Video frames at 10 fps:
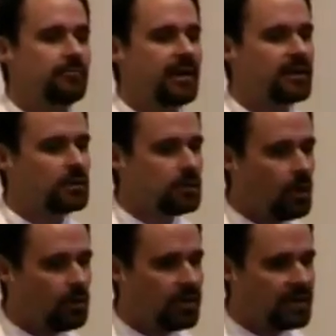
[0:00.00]
by the
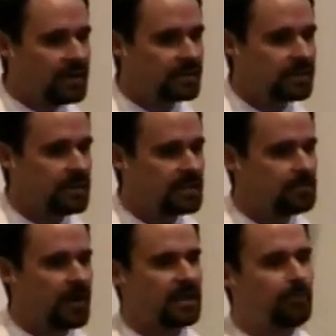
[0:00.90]
glory that is his,
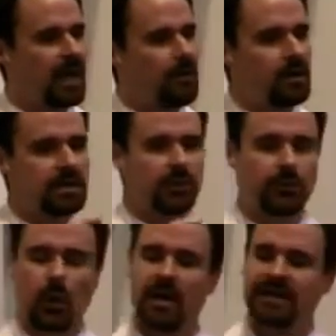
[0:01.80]
by the power and
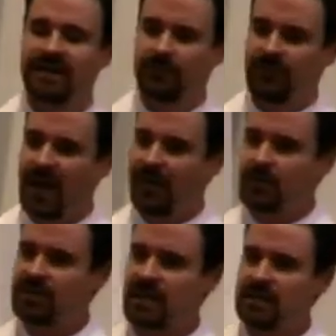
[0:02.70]
authority that the
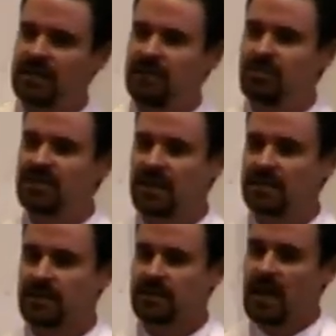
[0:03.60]
Father says he
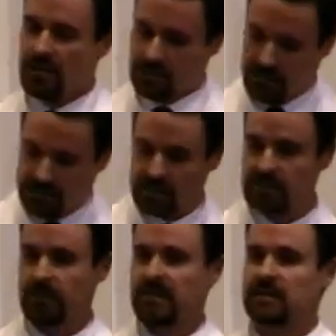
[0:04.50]
possesses. This
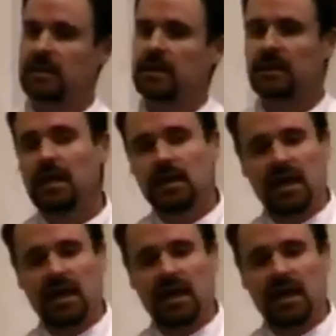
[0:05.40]
is my Son.